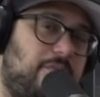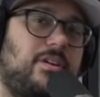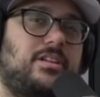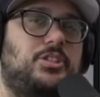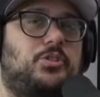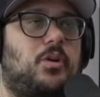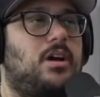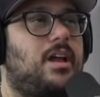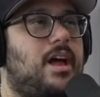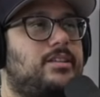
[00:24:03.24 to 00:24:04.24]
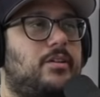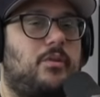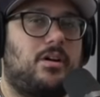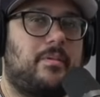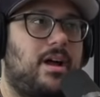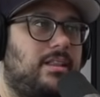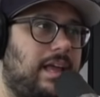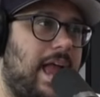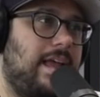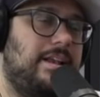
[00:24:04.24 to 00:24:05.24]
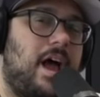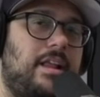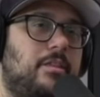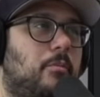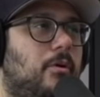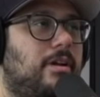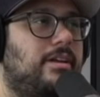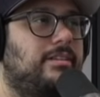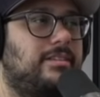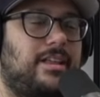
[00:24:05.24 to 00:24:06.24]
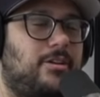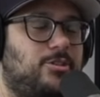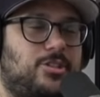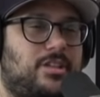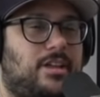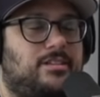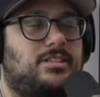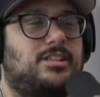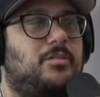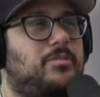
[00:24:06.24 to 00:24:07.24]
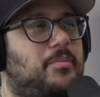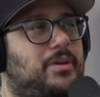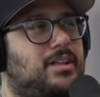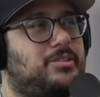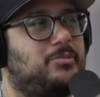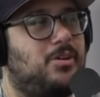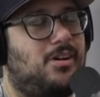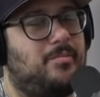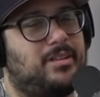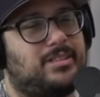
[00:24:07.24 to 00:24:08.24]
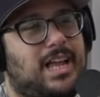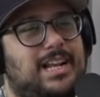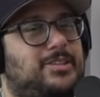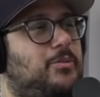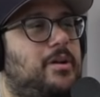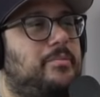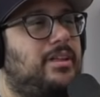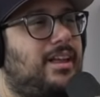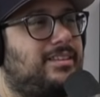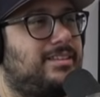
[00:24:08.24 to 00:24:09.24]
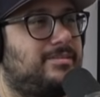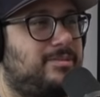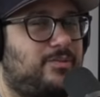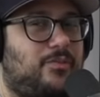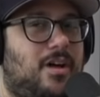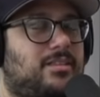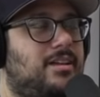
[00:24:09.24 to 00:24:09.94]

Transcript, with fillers: fucking drunk guys I've walked by like eight, nine in the morning that are just like slumped up against the wall. I'm like, this guy doesn't want to be like this. But he's fucked